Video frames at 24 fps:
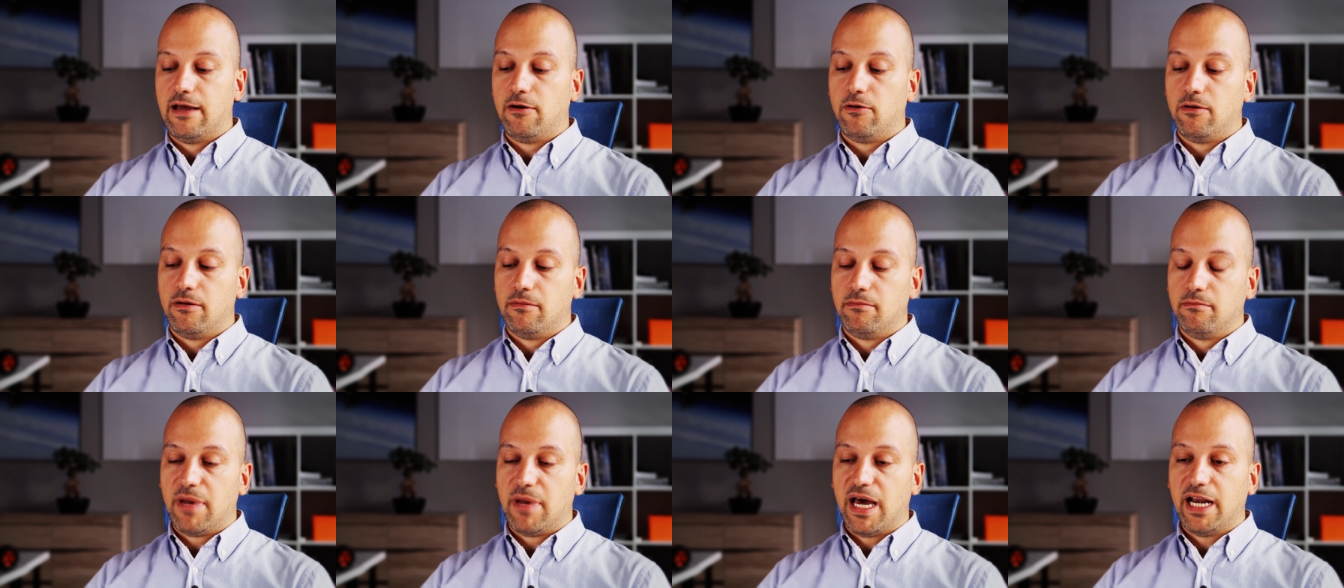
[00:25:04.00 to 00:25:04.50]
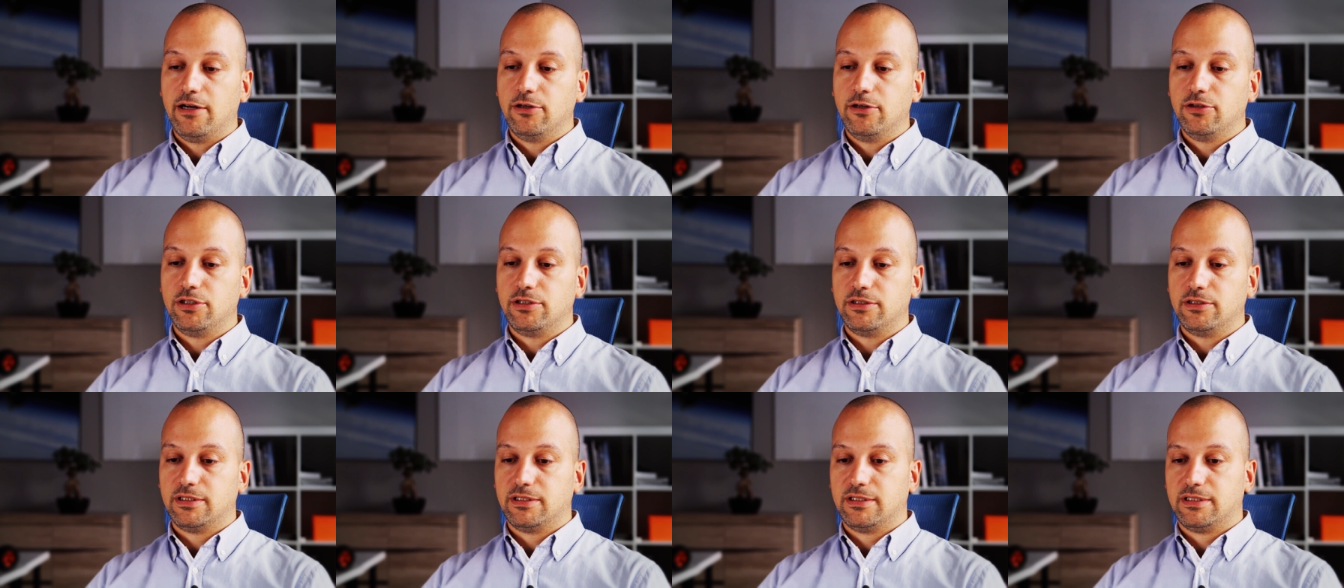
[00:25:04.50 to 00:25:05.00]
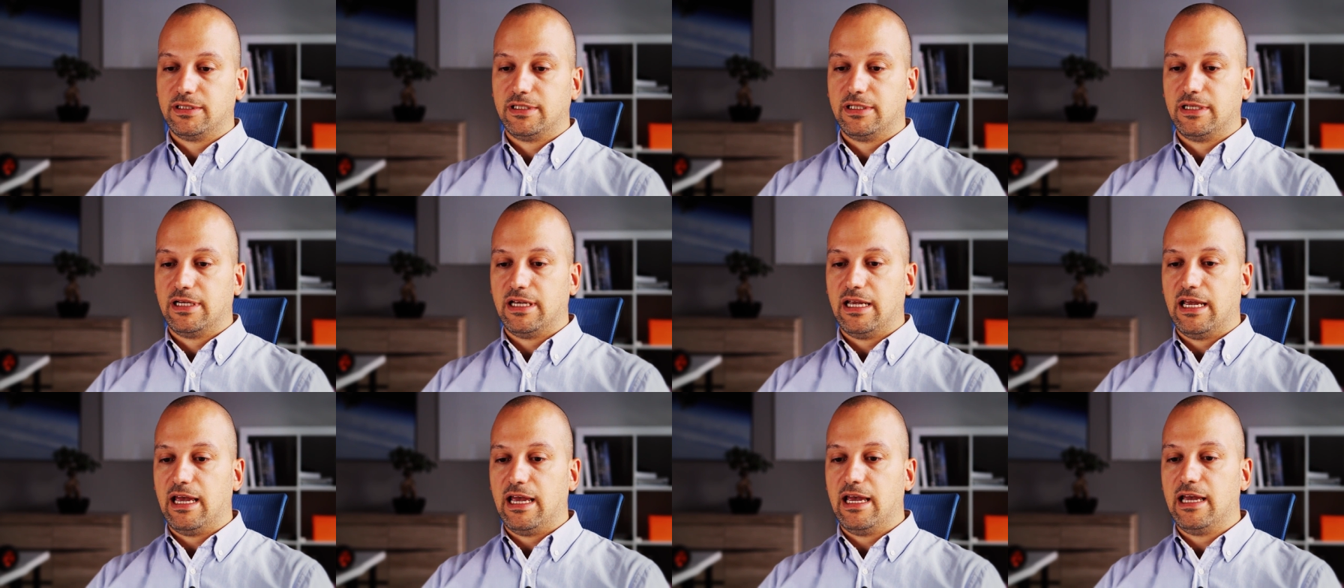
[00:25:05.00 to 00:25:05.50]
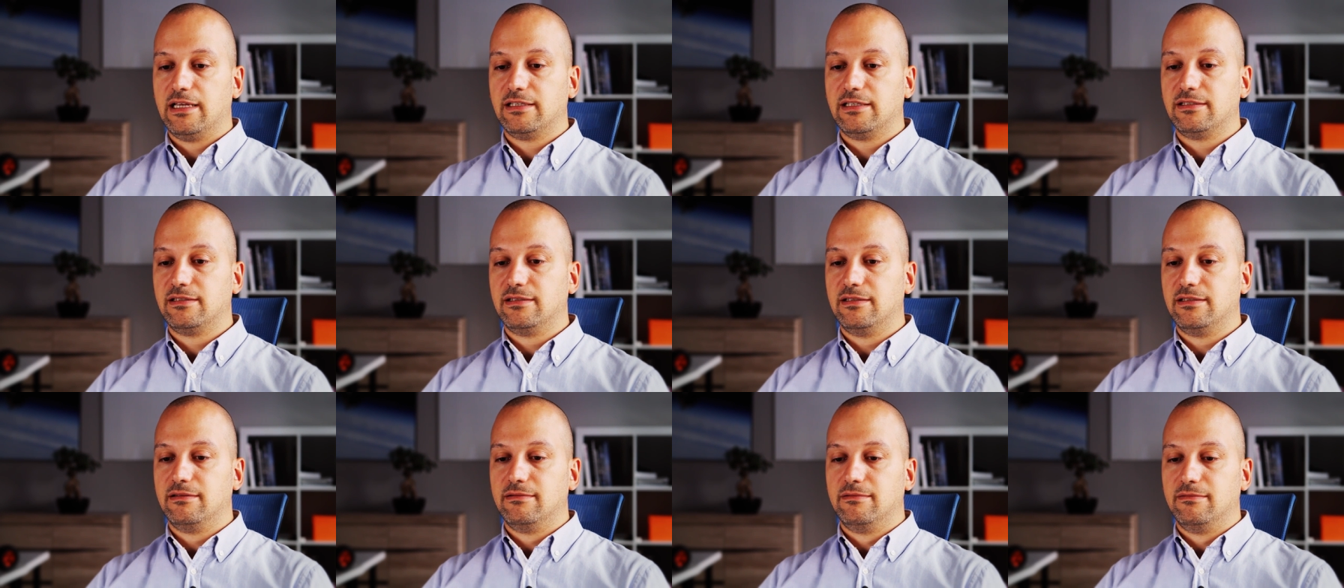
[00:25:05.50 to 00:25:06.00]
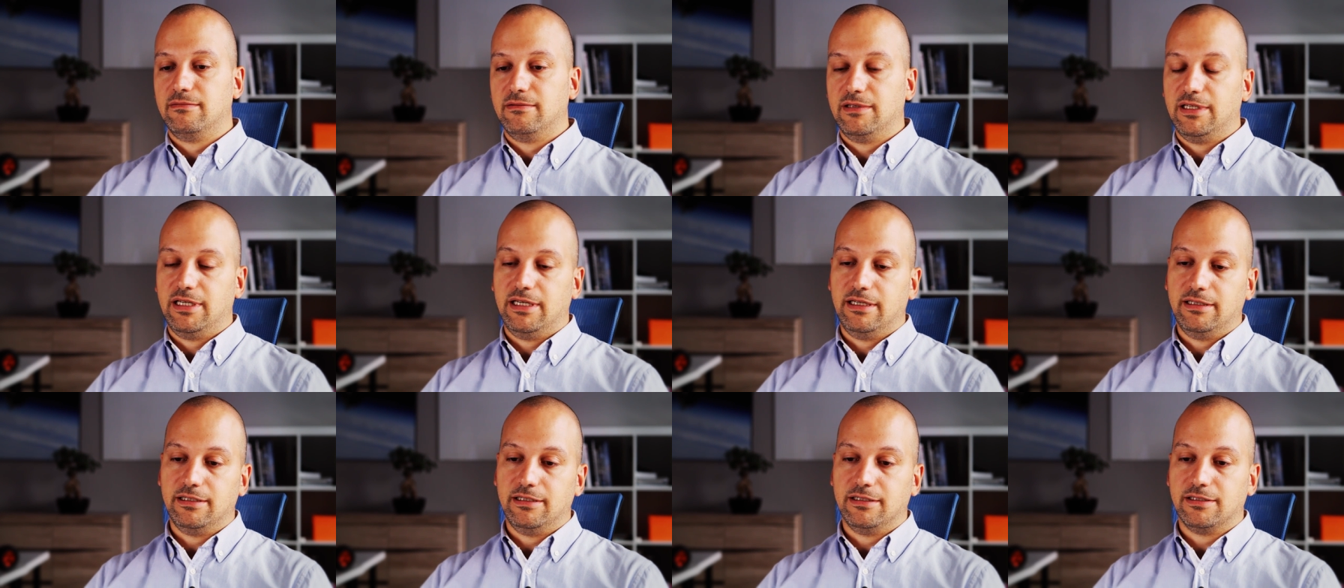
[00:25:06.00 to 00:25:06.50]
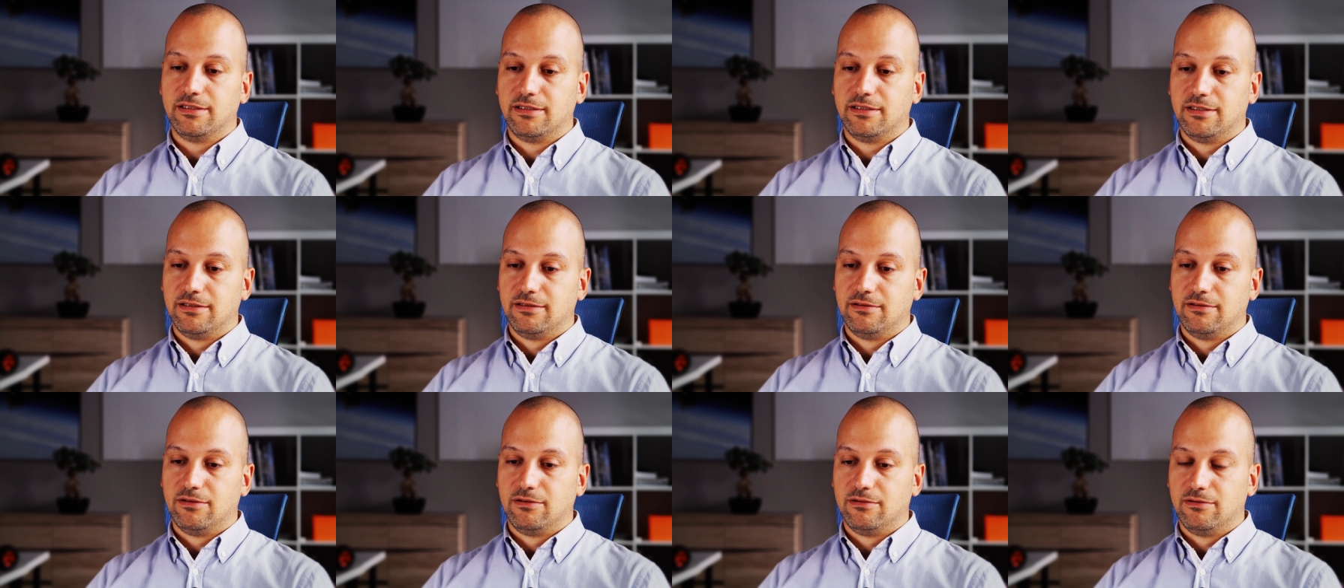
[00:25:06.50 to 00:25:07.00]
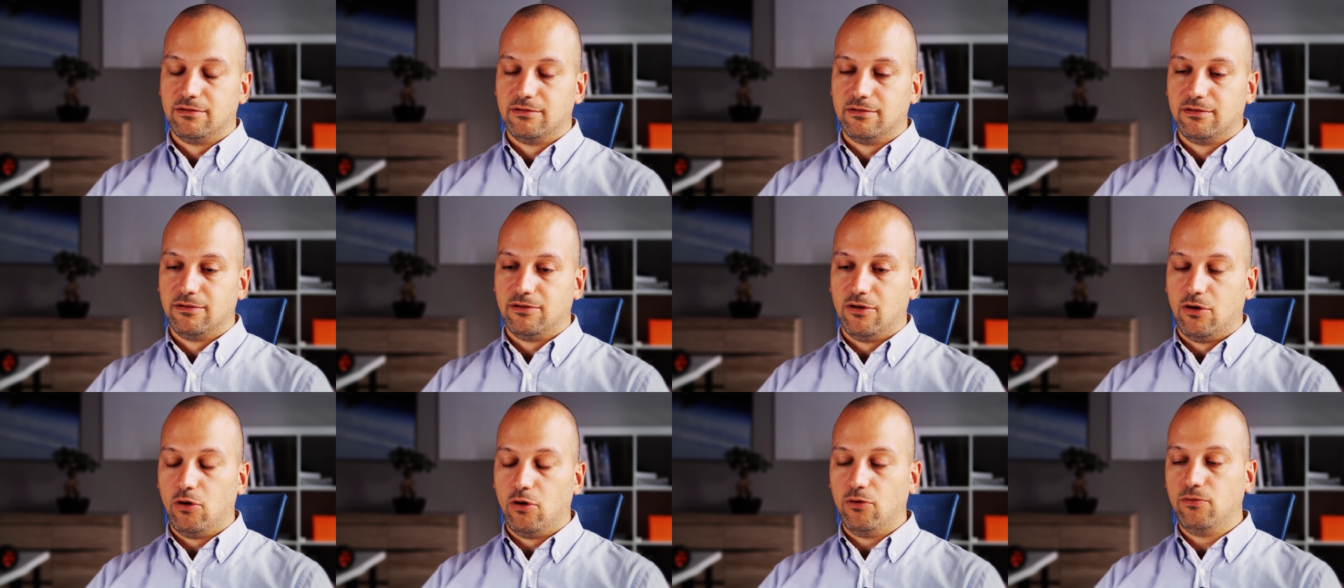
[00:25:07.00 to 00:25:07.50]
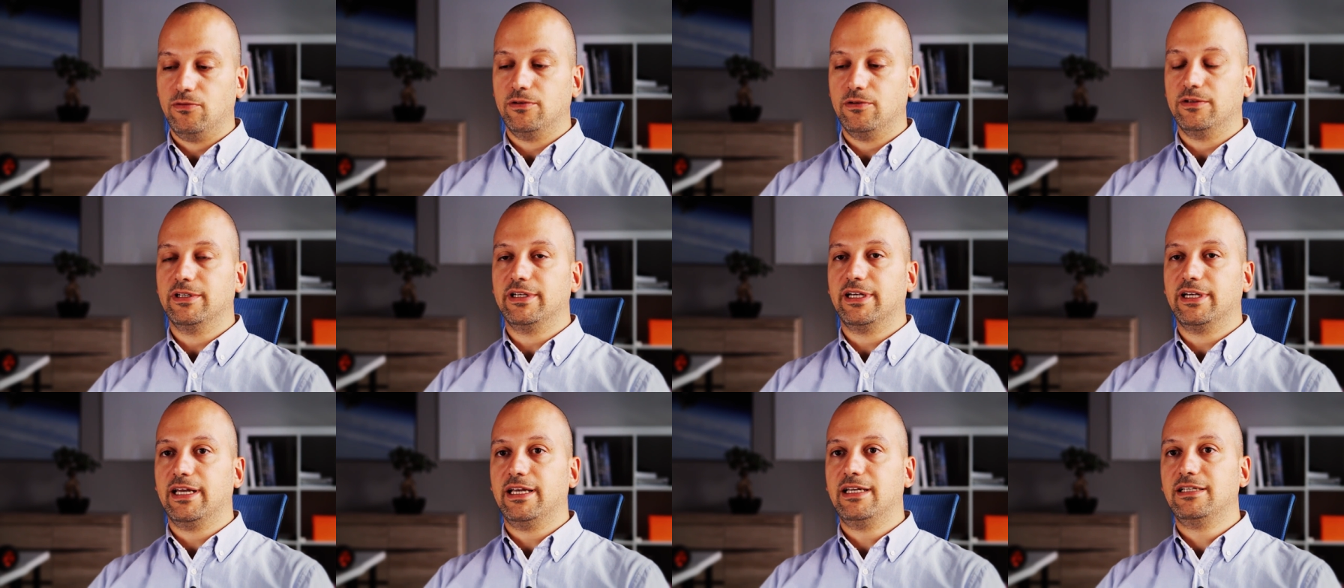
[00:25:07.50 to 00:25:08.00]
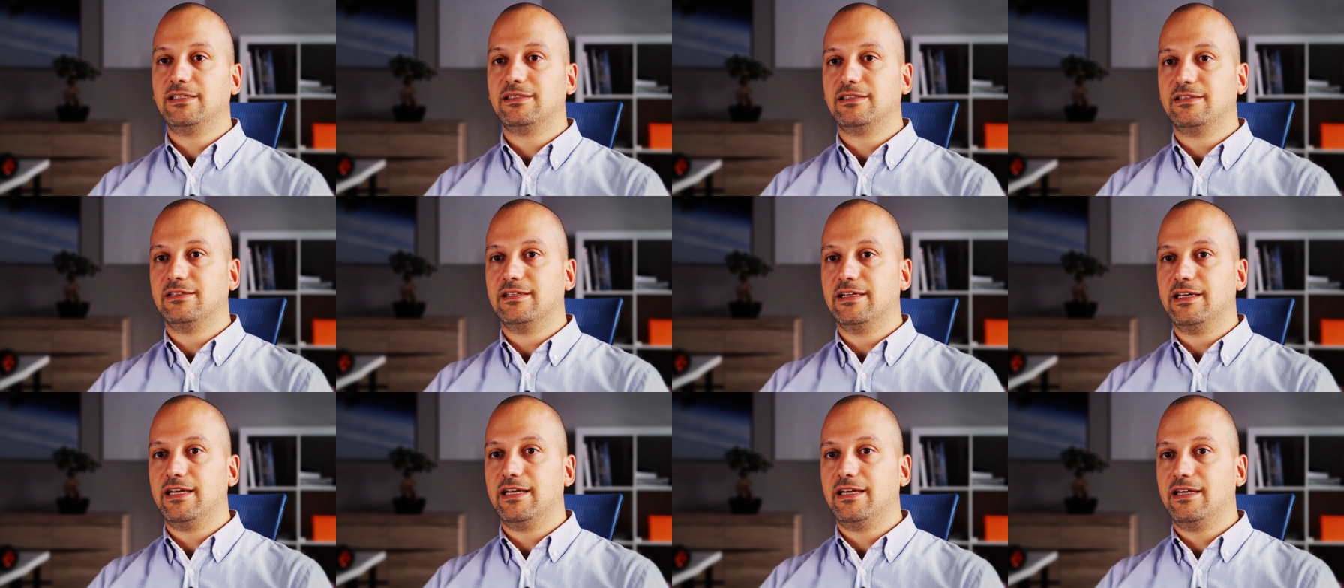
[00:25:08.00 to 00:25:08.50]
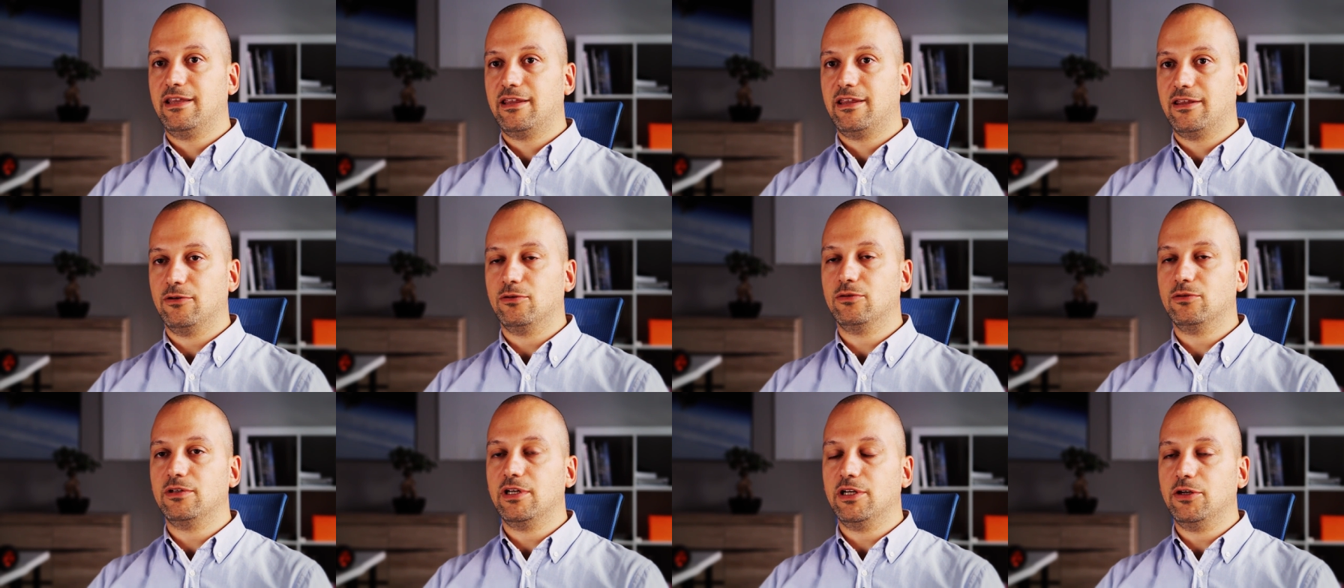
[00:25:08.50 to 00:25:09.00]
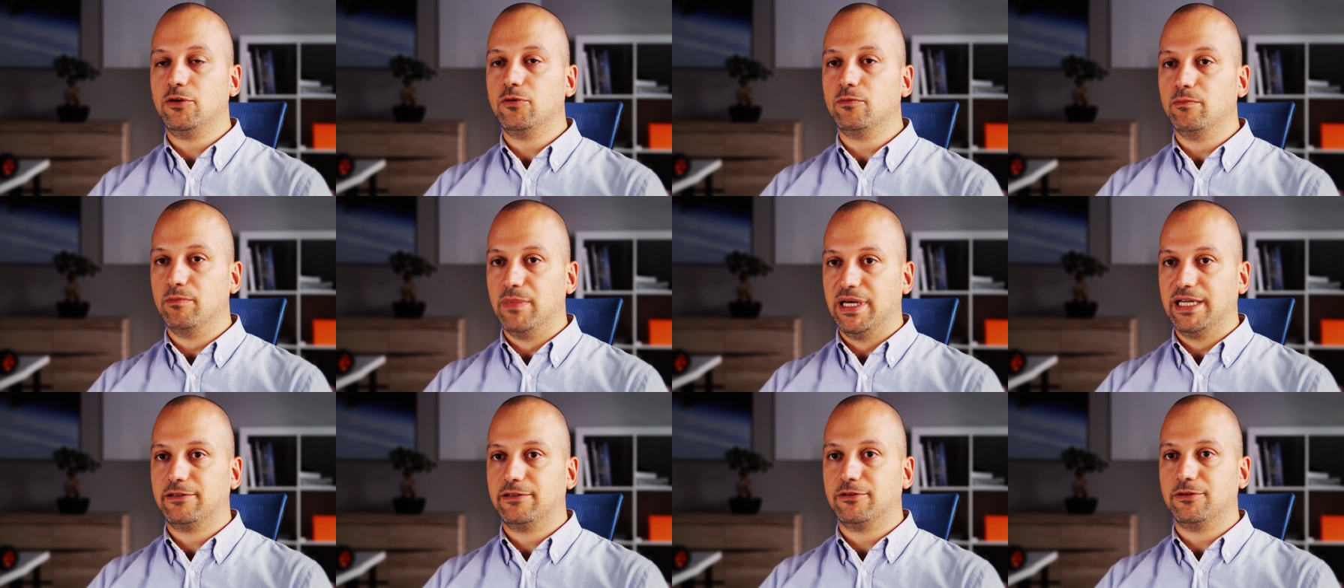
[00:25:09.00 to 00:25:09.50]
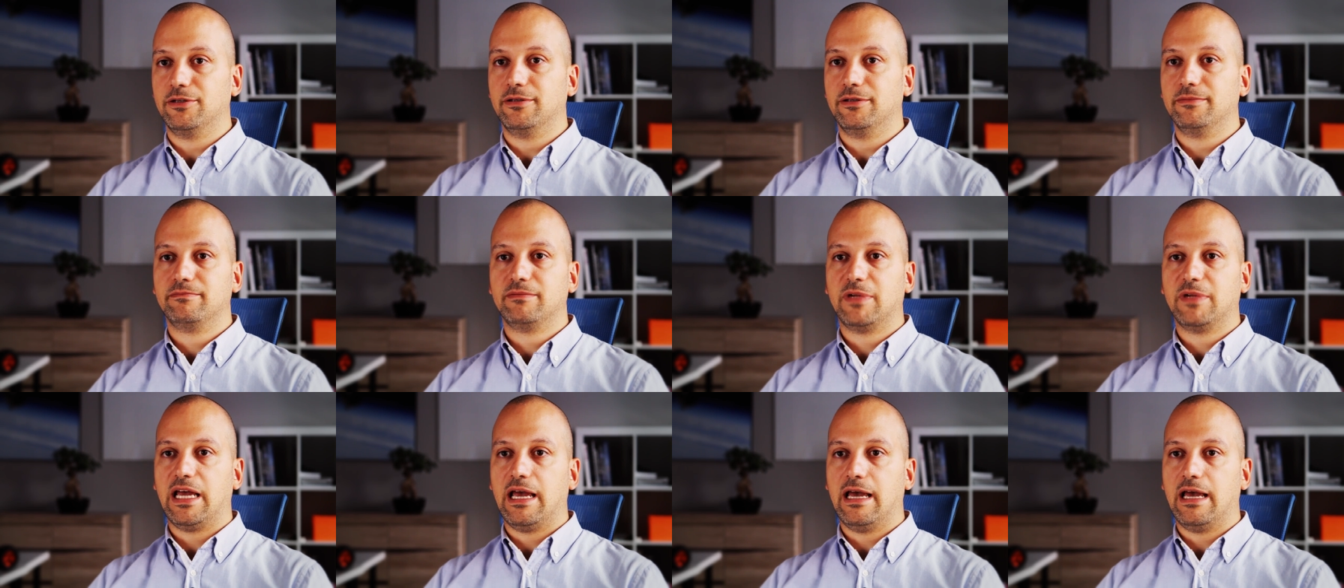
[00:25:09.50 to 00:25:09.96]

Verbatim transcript: Now, managers, as it is often the case, they thought they knew better.